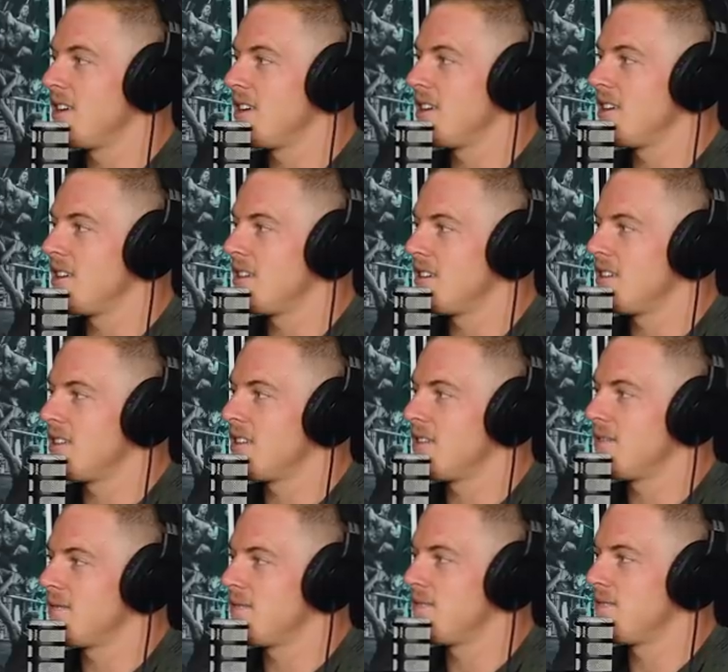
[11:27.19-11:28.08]

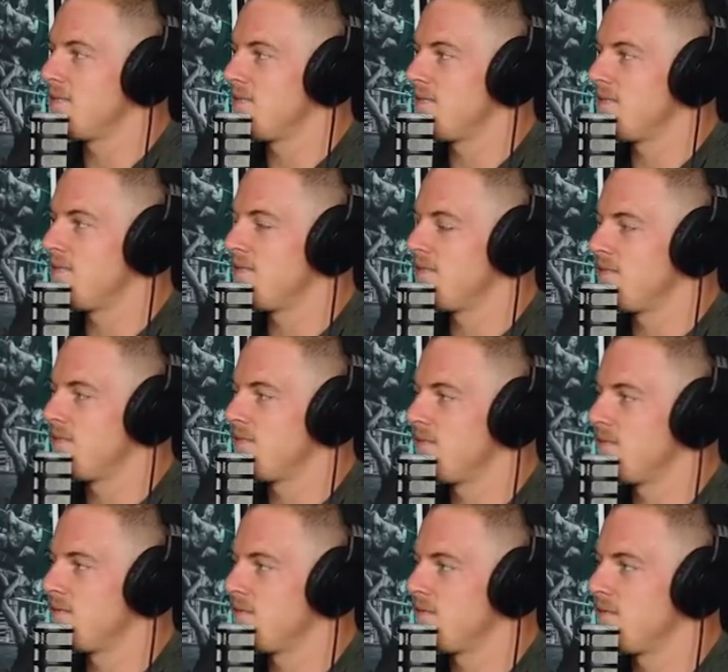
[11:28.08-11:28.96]

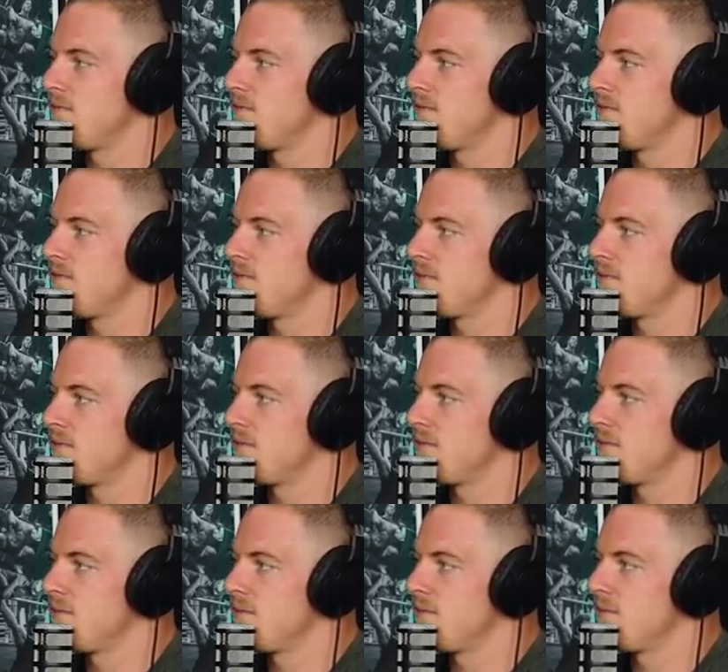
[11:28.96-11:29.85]

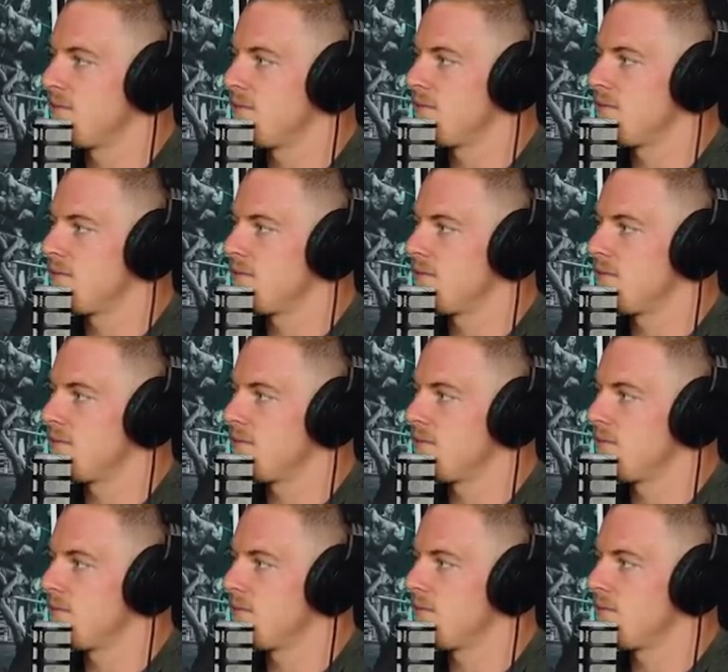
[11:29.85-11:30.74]

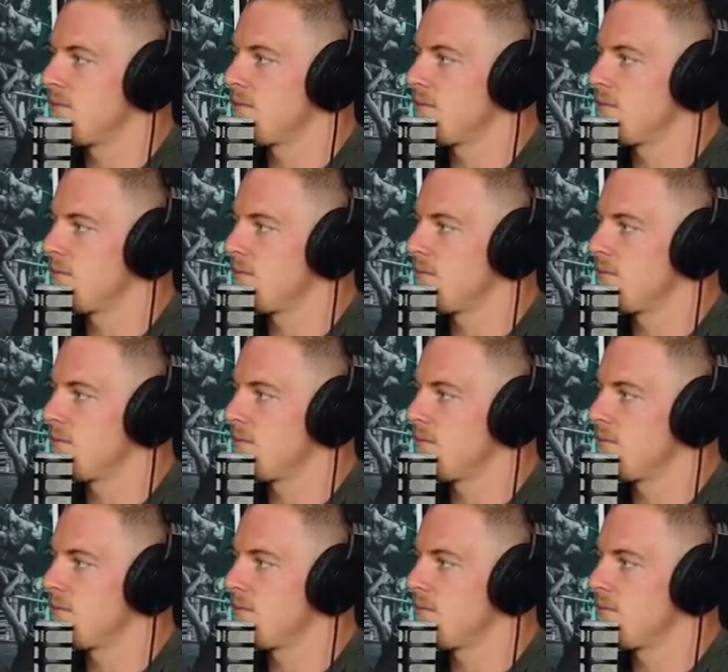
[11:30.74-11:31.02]
(not speaking)